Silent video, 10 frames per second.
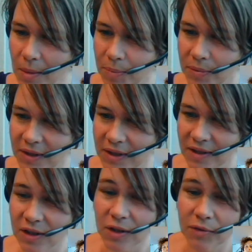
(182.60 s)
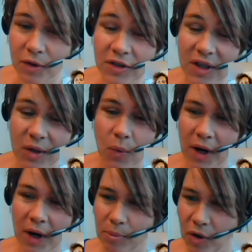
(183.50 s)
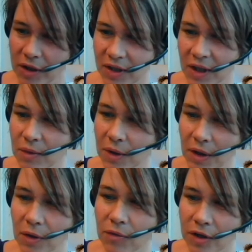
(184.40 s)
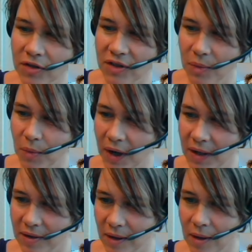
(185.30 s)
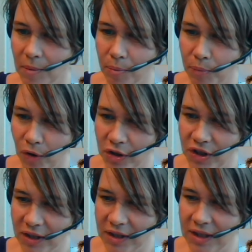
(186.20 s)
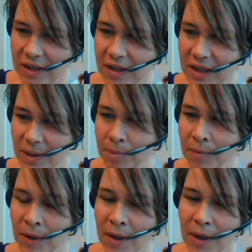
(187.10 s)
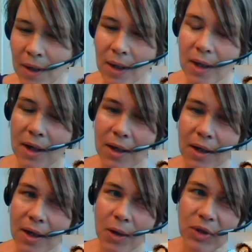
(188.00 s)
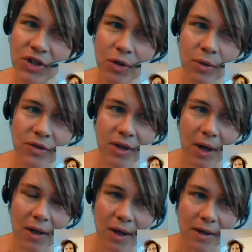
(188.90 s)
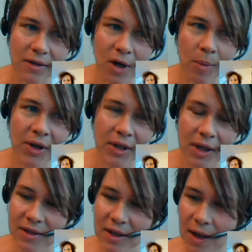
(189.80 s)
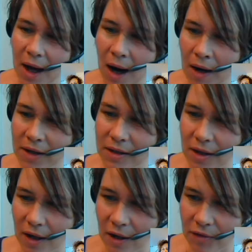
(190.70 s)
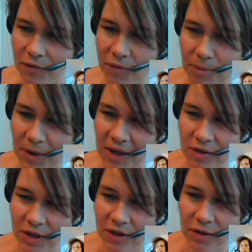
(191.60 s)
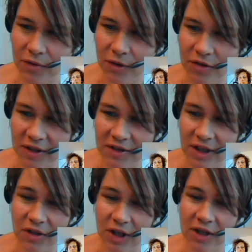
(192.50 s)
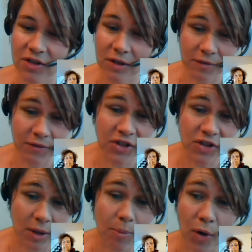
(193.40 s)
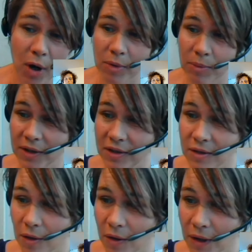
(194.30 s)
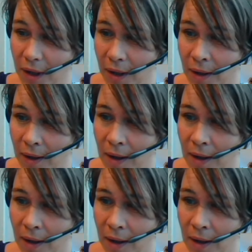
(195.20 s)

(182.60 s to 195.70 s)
up this university-wide project with a university-wide project team, and we chose a topic that is at the heart of Maastricht University's educational vision, problem-based learning.